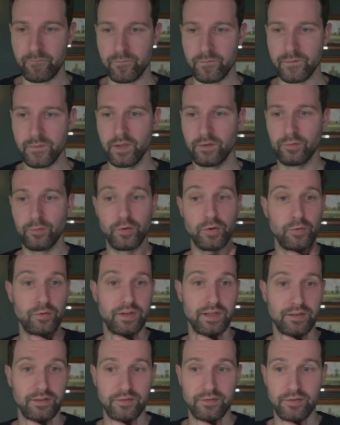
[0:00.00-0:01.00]
So all you would need
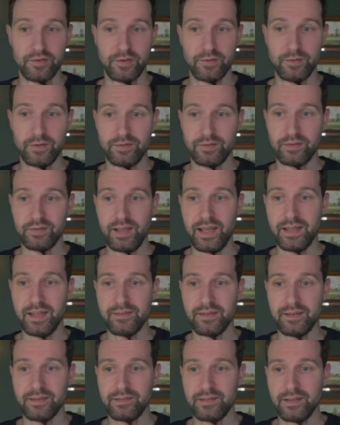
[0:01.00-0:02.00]
to do is just add
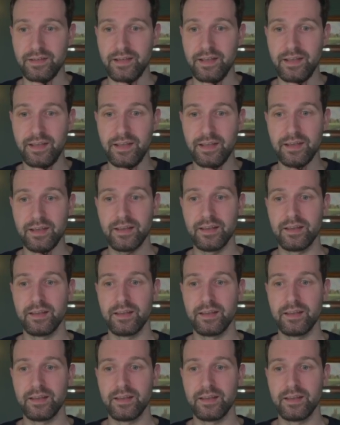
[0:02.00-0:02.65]
this in here